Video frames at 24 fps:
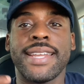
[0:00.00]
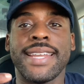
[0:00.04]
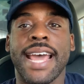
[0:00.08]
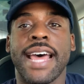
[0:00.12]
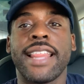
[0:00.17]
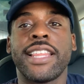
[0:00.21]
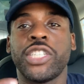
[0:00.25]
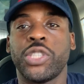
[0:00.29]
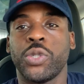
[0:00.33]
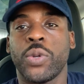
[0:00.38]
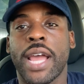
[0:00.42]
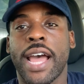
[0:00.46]

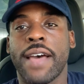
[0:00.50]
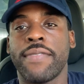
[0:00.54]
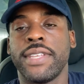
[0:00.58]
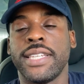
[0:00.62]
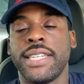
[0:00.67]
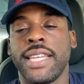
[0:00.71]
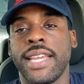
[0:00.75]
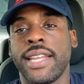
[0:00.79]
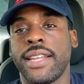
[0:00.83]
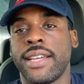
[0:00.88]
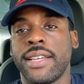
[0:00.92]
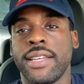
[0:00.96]
Now that you have the
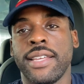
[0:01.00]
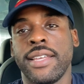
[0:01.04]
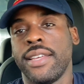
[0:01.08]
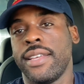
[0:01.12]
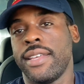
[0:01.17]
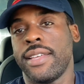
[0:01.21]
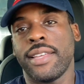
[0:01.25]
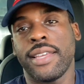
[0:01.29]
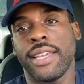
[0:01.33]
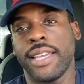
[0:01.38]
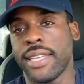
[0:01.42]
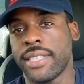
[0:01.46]
data,
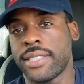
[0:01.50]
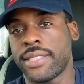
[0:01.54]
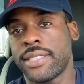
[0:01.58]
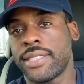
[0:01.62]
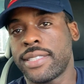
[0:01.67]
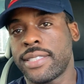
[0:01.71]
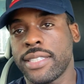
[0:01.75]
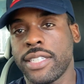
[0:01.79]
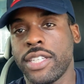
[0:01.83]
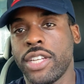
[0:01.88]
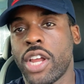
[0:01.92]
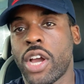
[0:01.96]

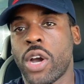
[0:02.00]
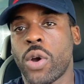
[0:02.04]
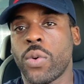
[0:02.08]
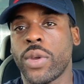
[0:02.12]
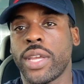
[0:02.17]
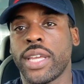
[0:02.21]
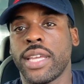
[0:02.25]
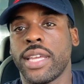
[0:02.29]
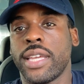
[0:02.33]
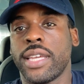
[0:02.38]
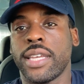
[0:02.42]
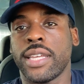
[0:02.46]
it's
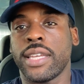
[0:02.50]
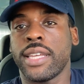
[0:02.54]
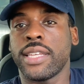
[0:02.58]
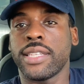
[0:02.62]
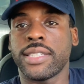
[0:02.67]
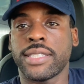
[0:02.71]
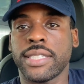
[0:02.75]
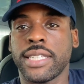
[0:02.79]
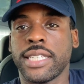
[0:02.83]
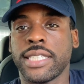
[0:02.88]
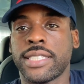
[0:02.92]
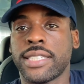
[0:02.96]

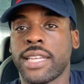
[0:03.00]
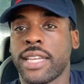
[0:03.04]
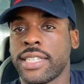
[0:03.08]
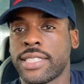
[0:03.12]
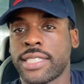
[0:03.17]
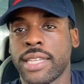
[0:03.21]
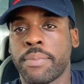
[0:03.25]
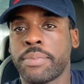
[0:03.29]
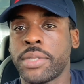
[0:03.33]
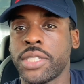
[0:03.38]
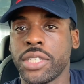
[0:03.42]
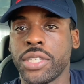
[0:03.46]

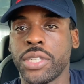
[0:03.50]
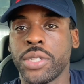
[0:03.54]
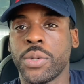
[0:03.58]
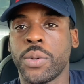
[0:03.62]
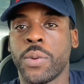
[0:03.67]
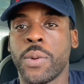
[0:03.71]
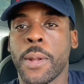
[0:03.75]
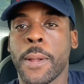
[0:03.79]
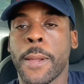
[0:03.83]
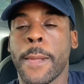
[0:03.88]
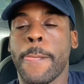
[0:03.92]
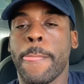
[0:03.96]
it's up to you.
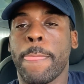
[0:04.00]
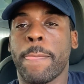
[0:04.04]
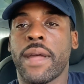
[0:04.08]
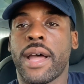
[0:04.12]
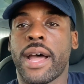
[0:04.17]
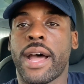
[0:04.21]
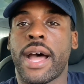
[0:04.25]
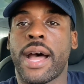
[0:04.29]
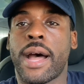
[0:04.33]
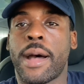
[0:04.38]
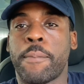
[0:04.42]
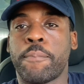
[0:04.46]

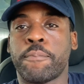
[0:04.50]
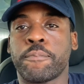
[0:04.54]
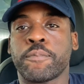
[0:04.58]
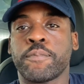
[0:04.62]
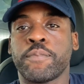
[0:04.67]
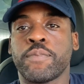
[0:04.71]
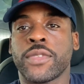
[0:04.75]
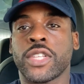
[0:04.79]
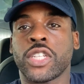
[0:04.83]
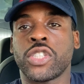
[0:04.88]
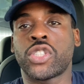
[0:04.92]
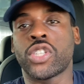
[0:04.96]

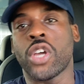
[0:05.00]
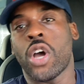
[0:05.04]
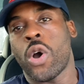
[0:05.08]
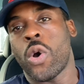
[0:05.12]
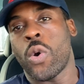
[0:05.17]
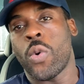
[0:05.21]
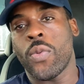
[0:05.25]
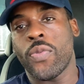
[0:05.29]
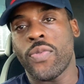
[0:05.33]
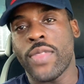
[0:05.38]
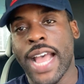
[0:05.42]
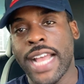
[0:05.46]

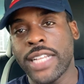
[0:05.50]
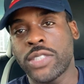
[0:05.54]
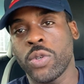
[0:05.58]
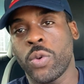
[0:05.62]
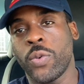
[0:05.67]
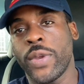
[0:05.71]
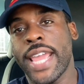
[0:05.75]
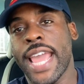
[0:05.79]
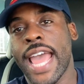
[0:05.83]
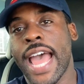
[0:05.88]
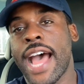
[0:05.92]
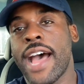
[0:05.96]
So that's
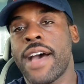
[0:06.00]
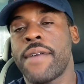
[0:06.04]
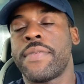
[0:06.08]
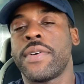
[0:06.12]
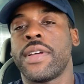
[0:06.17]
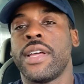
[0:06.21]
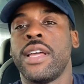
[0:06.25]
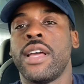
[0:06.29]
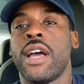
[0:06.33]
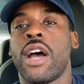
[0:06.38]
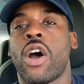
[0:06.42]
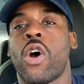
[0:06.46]
what we
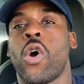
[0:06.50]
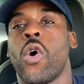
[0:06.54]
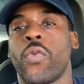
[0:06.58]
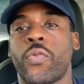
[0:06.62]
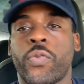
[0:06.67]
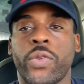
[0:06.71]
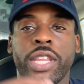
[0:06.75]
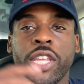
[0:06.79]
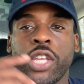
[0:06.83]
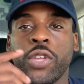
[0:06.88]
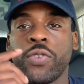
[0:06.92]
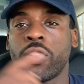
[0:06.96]
have.
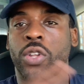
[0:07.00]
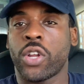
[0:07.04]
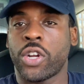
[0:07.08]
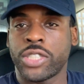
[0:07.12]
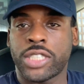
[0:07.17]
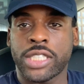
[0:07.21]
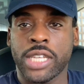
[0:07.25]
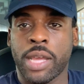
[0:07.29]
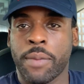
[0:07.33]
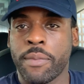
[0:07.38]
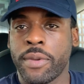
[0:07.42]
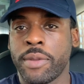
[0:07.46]
Hopefully you've
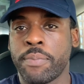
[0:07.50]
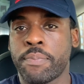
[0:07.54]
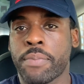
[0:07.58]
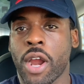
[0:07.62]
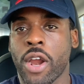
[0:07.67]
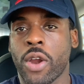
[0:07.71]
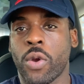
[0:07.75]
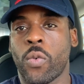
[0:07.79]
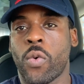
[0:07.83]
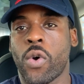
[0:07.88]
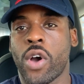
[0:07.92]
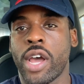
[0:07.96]
learned some in
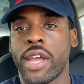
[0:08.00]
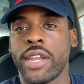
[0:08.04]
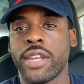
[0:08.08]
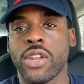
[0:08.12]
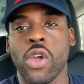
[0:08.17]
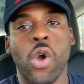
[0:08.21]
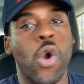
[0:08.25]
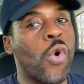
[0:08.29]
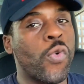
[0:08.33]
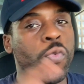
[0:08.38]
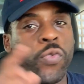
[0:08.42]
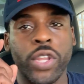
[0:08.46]
part 1.
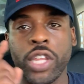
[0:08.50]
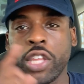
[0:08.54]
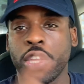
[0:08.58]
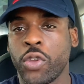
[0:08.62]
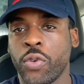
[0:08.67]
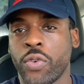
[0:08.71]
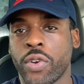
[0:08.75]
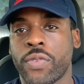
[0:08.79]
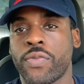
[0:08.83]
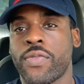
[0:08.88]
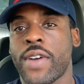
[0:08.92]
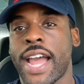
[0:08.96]
Hopefully
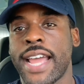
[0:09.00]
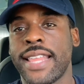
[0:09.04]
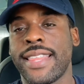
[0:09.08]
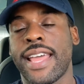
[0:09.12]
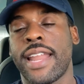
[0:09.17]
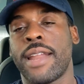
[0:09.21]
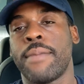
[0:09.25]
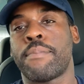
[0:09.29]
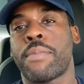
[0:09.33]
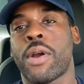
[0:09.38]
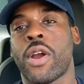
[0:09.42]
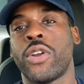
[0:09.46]
you refined
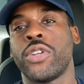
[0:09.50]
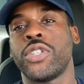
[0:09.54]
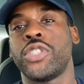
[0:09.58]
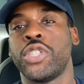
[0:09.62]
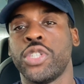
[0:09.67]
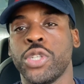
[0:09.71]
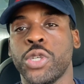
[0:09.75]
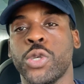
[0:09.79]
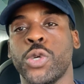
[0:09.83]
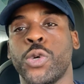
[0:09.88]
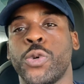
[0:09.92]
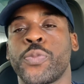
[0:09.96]
that in part
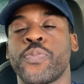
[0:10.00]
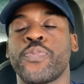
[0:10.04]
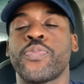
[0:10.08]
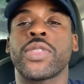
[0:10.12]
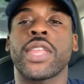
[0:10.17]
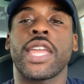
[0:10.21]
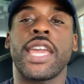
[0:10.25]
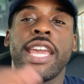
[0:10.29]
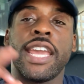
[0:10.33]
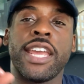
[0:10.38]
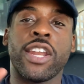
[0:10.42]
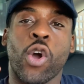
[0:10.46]
2,
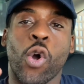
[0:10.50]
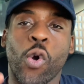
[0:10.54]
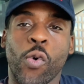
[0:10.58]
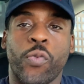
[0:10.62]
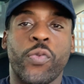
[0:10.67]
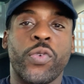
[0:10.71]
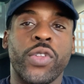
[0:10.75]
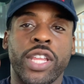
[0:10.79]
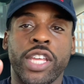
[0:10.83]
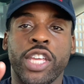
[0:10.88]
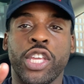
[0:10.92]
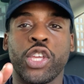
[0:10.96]
and
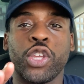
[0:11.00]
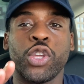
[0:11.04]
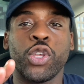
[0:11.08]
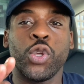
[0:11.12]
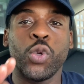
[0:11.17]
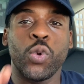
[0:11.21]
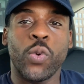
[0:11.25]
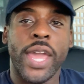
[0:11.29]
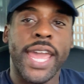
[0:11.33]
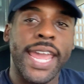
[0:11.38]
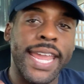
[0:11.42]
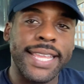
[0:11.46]
hopefully
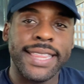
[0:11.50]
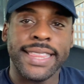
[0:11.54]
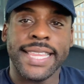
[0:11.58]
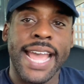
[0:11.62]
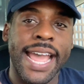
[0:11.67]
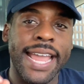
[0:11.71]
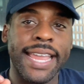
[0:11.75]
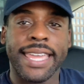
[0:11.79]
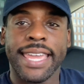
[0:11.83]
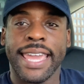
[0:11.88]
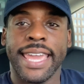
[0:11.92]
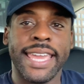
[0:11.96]
you ate
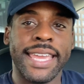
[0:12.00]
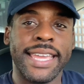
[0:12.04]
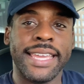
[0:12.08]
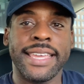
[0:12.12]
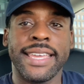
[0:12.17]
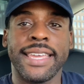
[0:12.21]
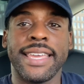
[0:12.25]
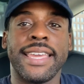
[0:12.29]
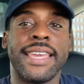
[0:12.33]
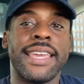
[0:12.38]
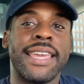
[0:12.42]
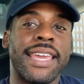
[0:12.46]
that cake
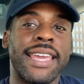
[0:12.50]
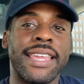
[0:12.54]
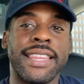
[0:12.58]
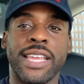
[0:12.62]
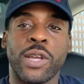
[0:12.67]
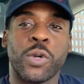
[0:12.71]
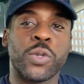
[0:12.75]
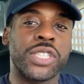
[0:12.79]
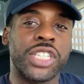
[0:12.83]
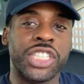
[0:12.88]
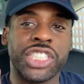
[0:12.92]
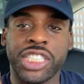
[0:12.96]
and
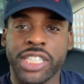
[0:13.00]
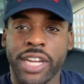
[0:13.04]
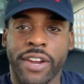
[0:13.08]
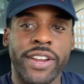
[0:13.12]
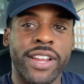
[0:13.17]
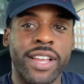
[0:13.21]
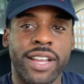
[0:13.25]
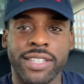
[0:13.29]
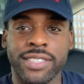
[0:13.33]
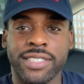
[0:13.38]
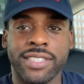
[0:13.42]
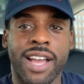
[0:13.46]
there was a cherry
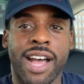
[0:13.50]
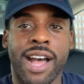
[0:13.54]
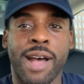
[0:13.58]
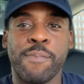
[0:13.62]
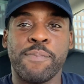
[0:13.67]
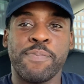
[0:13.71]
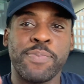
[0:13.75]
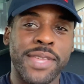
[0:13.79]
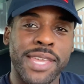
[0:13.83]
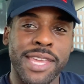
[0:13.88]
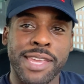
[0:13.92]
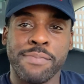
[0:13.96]
on top
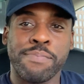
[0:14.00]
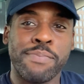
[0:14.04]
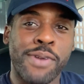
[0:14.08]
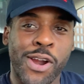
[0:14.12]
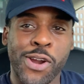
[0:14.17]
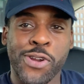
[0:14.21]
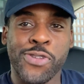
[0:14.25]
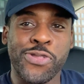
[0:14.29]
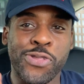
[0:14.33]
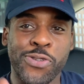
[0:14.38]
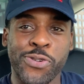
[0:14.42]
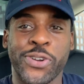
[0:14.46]
in
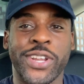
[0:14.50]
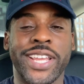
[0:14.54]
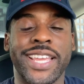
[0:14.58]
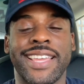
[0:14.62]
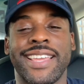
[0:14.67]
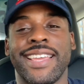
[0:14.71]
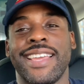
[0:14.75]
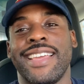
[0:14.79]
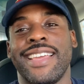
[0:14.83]
part 3.